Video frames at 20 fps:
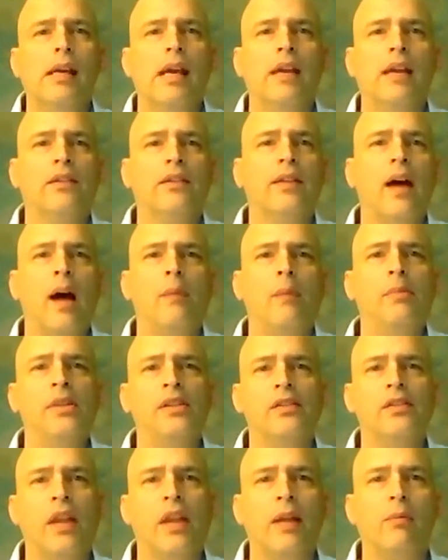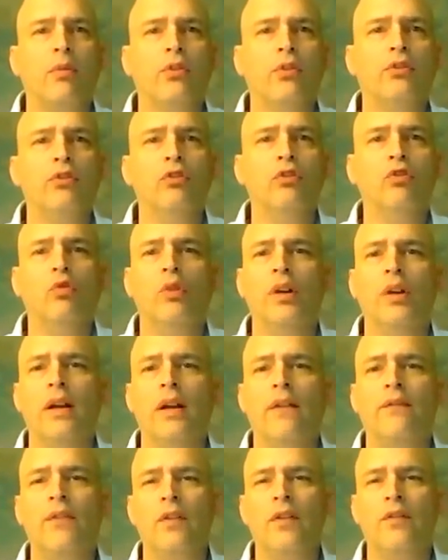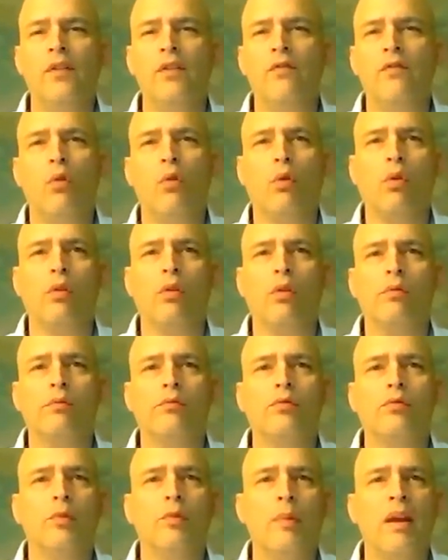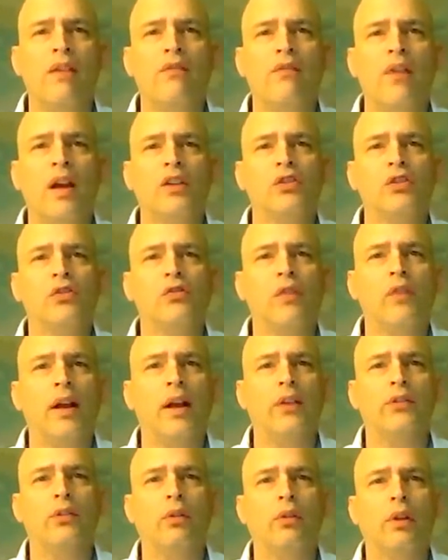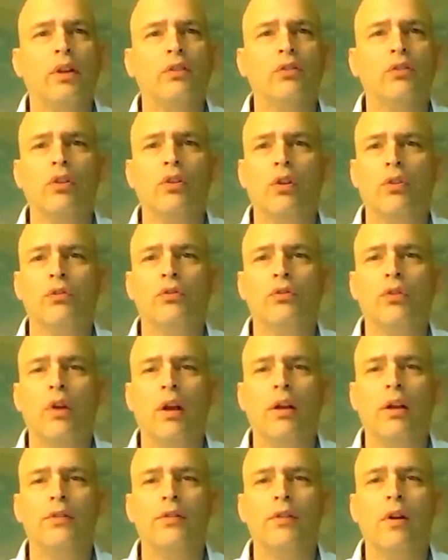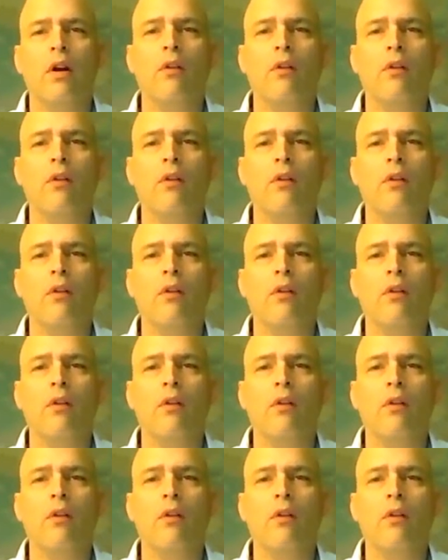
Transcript: At the top, it's labeled 220.54, demand factors for household electric clothes dryers.